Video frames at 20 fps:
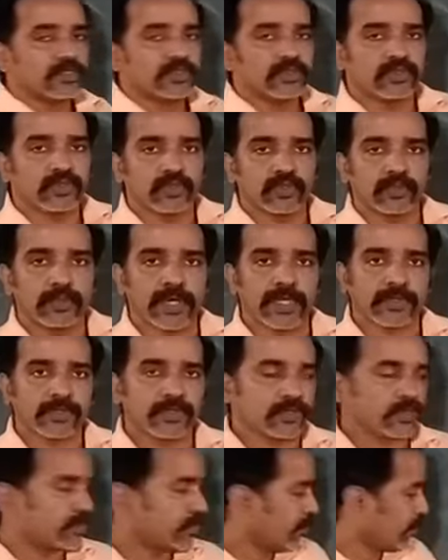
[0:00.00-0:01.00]
2 by
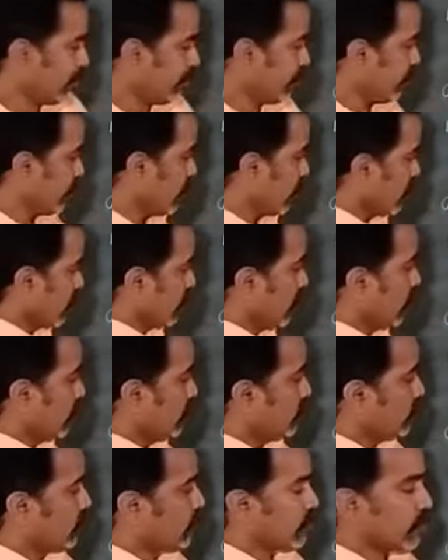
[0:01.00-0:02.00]
2.
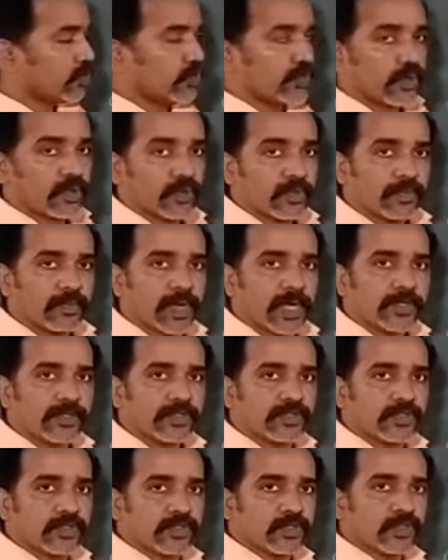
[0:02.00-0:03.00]
2 by
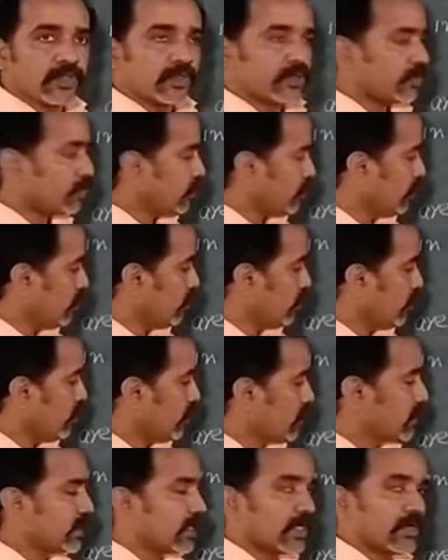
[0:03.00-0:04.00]
2
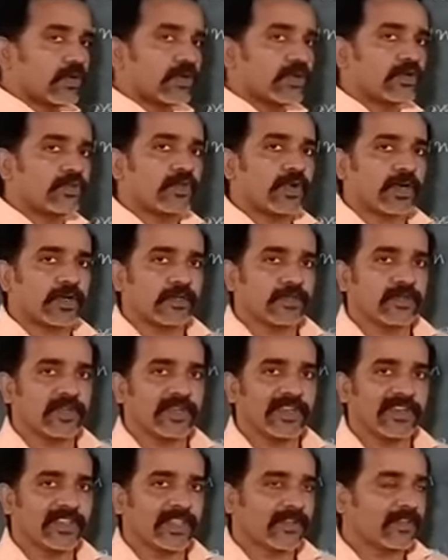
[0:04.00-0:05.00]
is equal to what? We
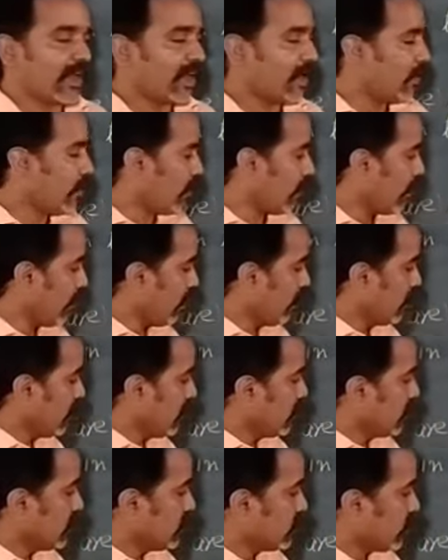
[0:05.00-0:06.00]
know the value.
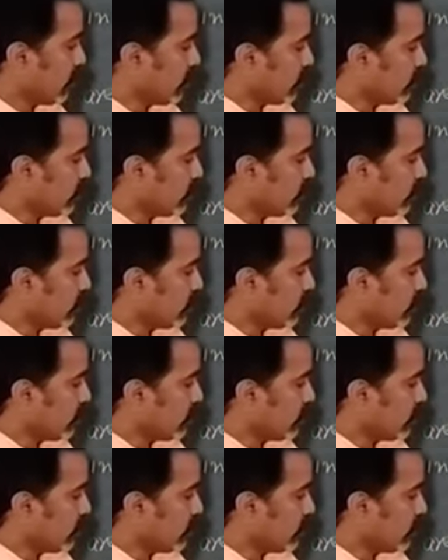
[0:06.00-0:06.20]
So